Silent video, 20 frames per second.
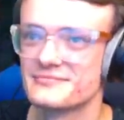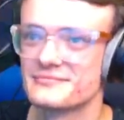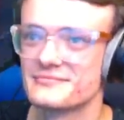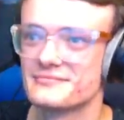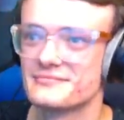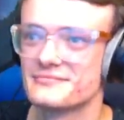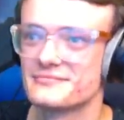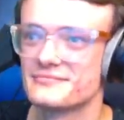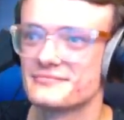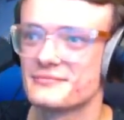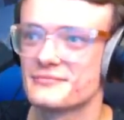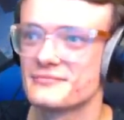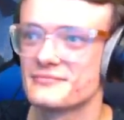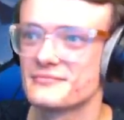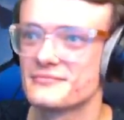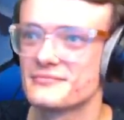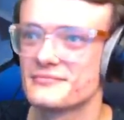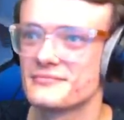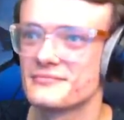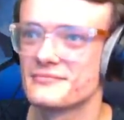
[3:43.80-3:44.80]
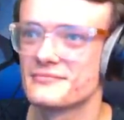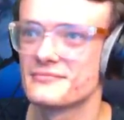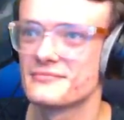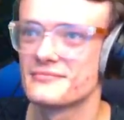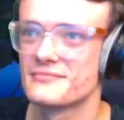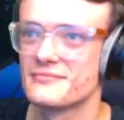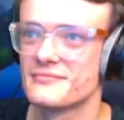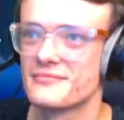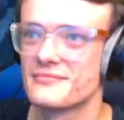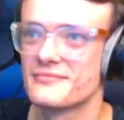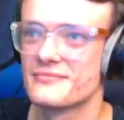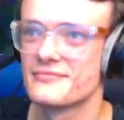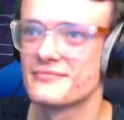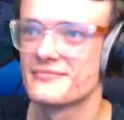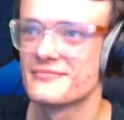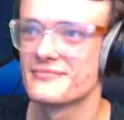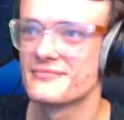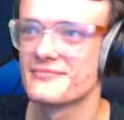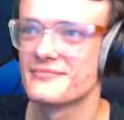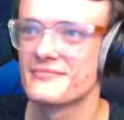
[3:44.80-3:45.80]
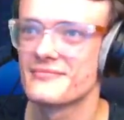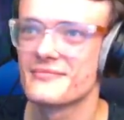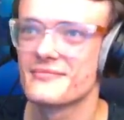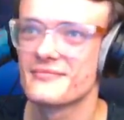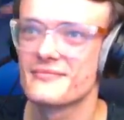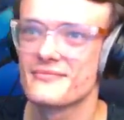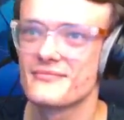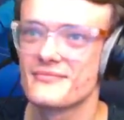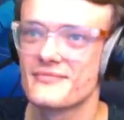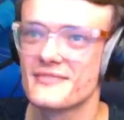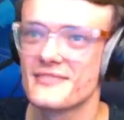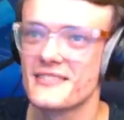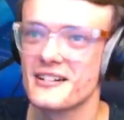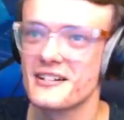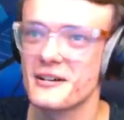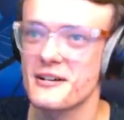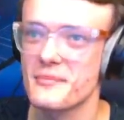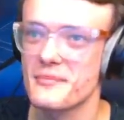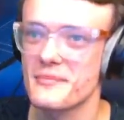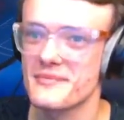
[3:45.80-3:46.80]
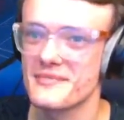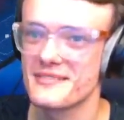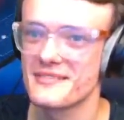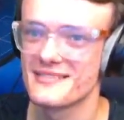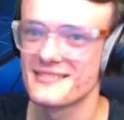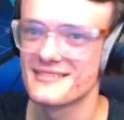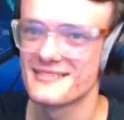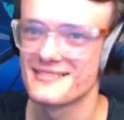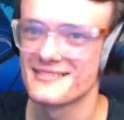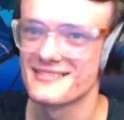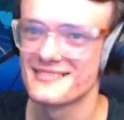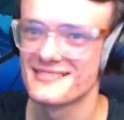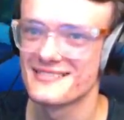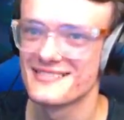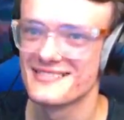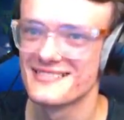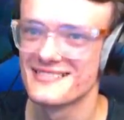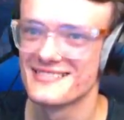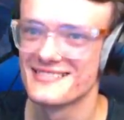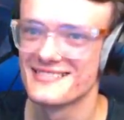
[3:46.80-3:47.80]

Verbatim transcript: Uh, nice! I, I probably got... got... bronze too.